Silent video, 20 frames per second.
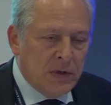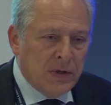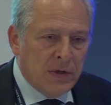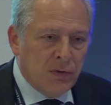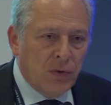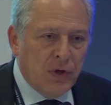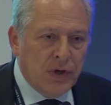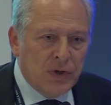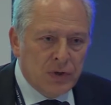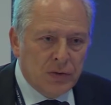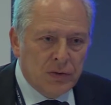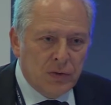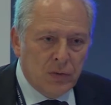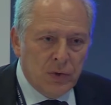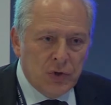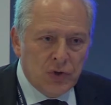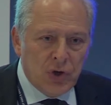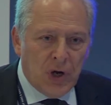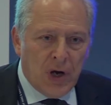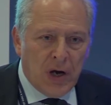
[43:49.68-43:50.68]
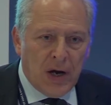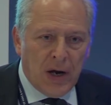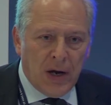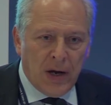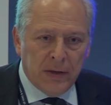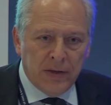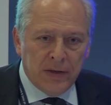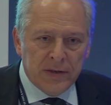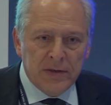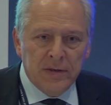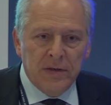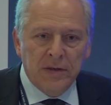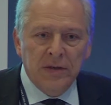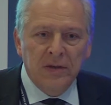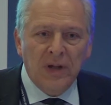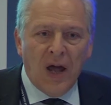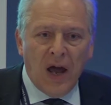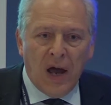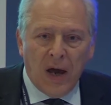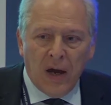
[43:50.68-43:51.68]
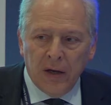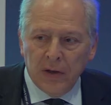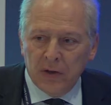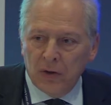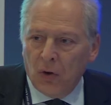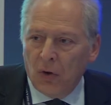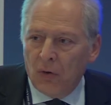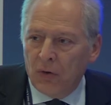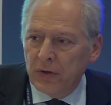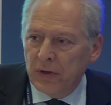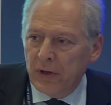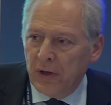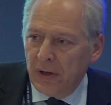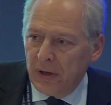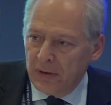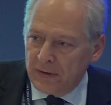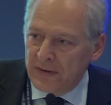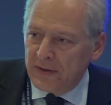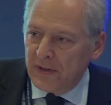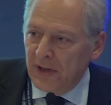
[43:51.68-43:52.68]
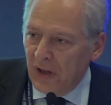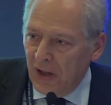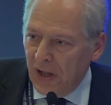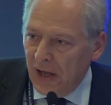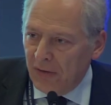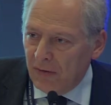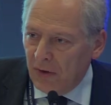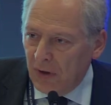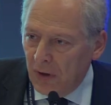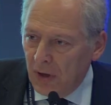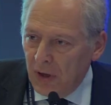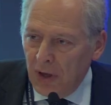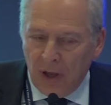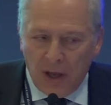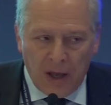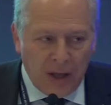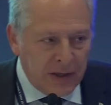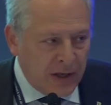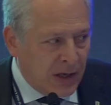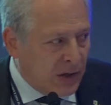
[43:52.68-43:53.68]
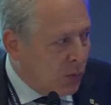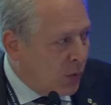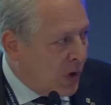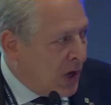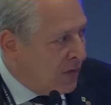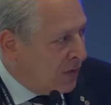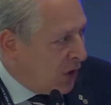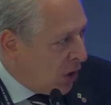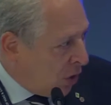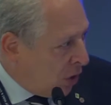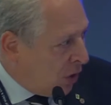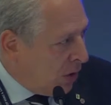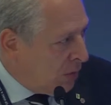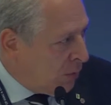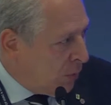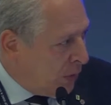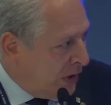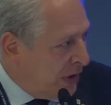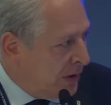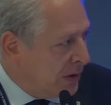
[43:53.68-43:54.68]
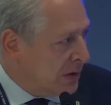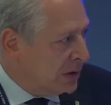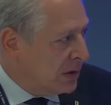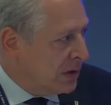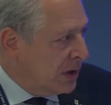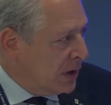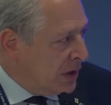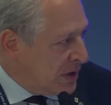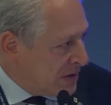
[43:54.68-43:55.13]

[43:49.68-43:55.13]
region which are at a certain height or the sea level, and then we have a cold winter,